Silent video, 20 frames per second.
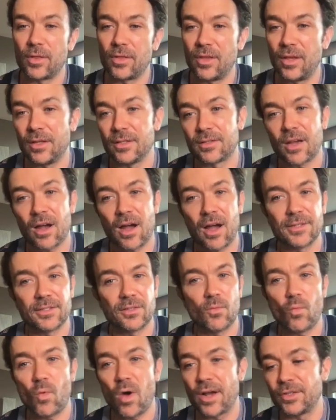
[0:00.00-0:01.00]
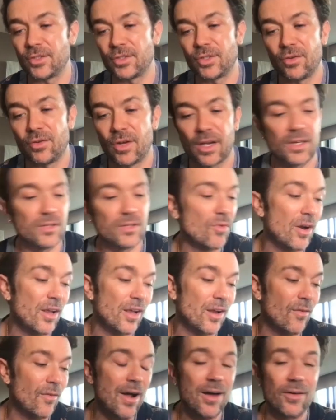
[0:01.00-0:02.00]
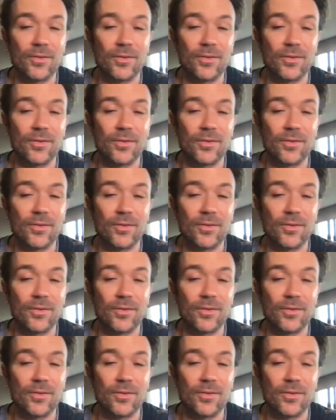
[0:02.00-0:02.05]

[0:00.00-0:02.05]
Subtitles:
these guys in white tunics running around,